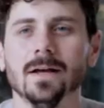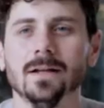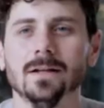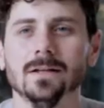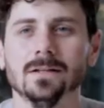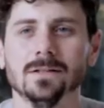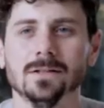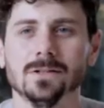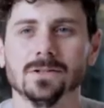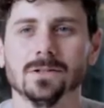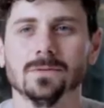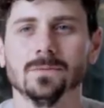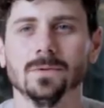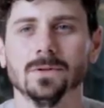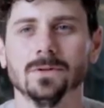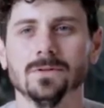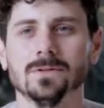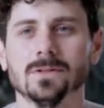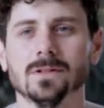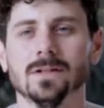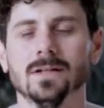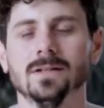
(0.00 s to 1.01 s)
In addition, we'd
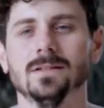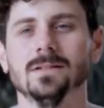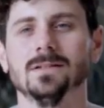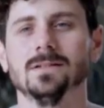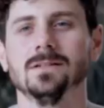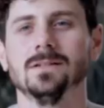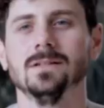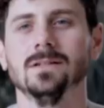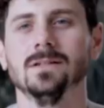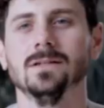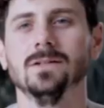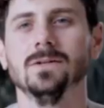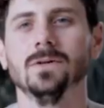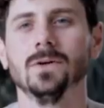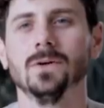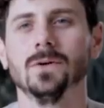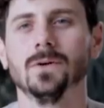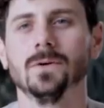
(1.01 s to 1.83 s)
also like to see,